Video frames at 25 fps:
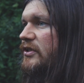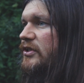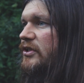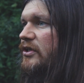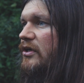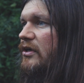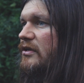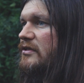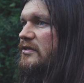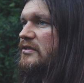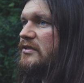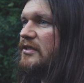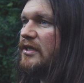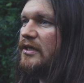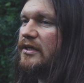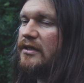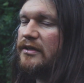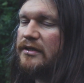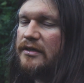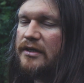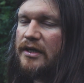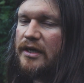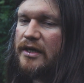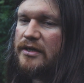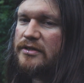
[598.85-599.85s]
shots. I
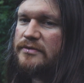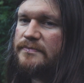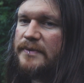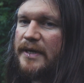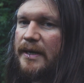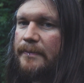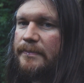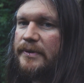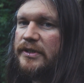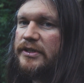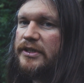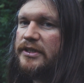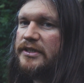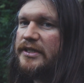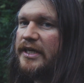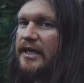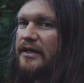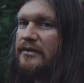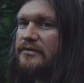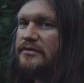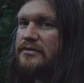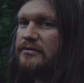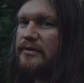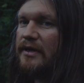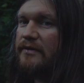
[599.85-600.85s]
could close my aperture
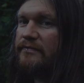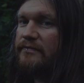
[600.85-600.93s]
down to